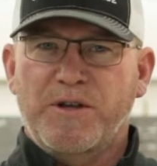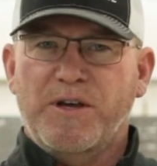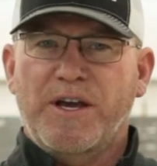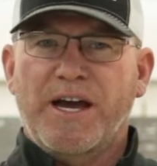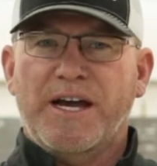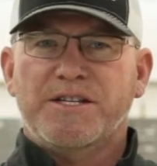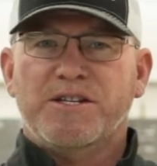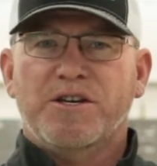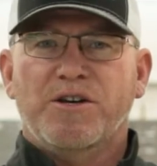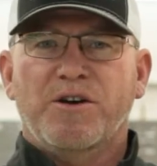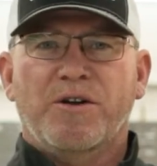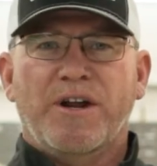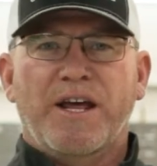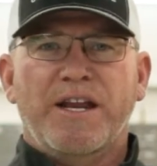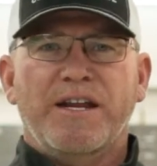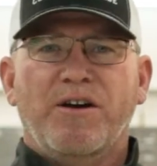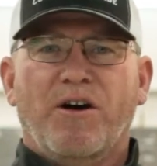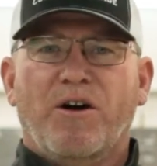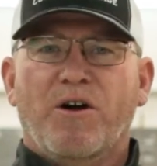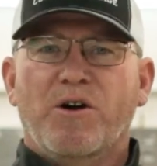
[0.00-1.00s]
You guys can go to
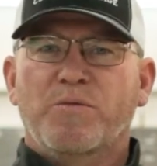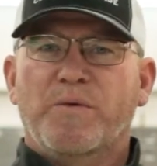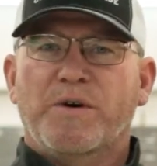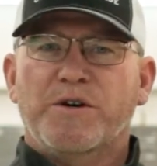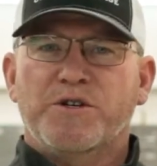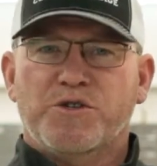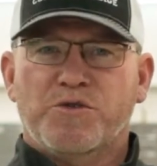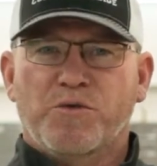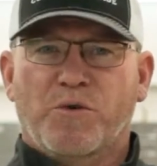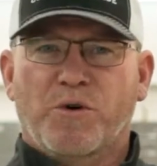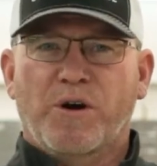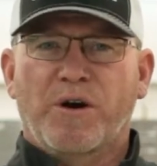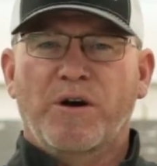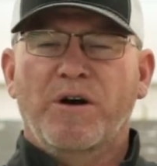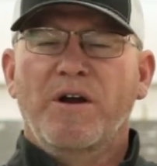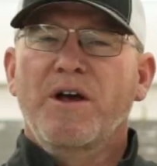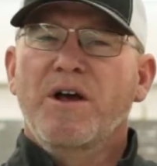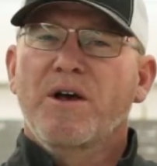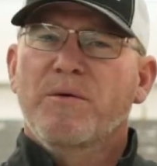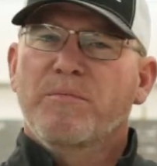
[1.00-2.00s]
any hardware
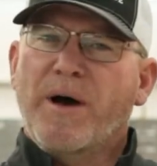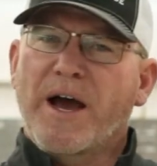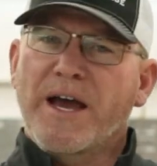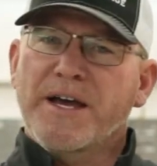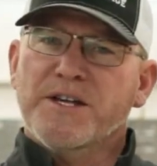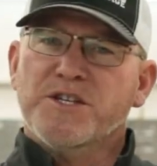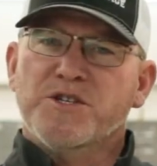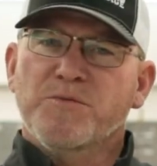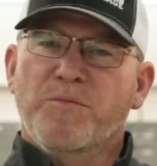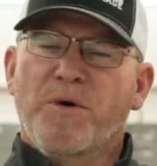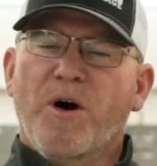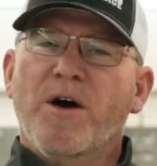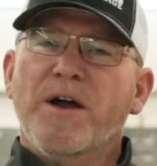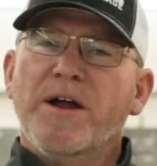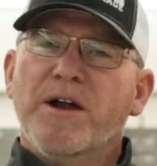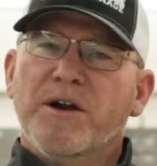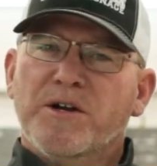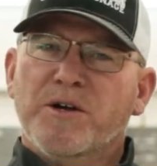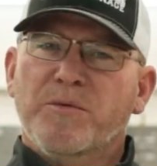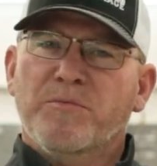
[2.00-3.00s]
store, buy a small
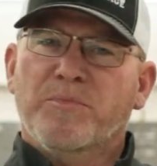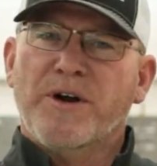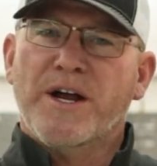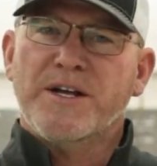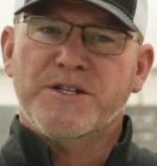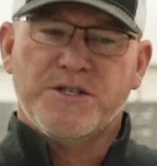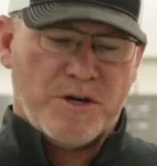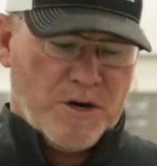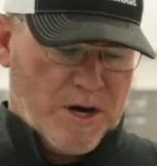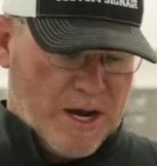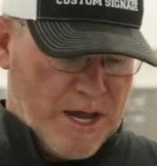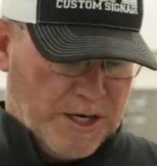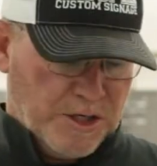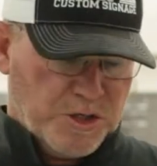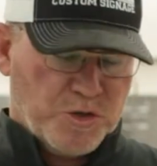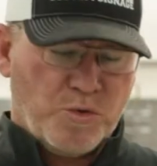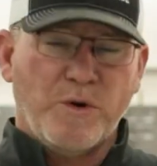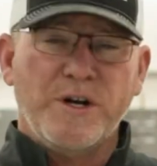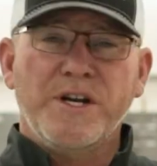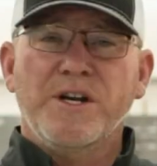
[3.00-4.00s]
air compressor and a
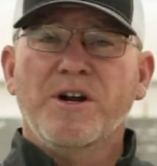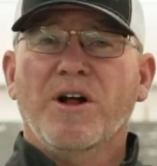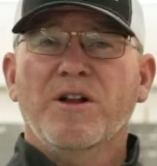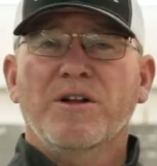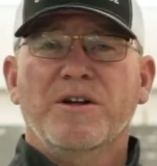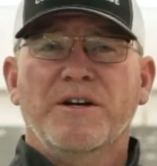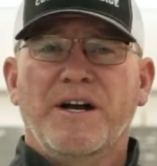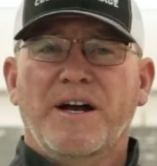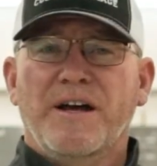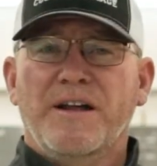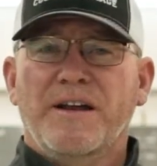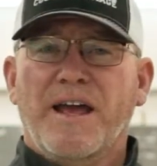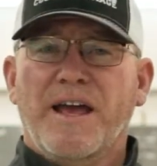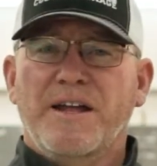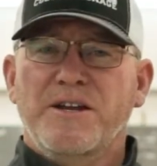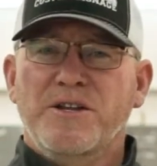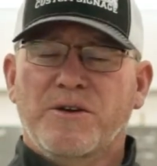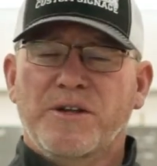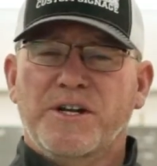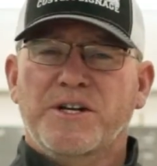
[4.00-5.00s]
$20 gun,
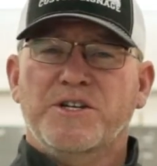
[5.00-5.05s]
and you can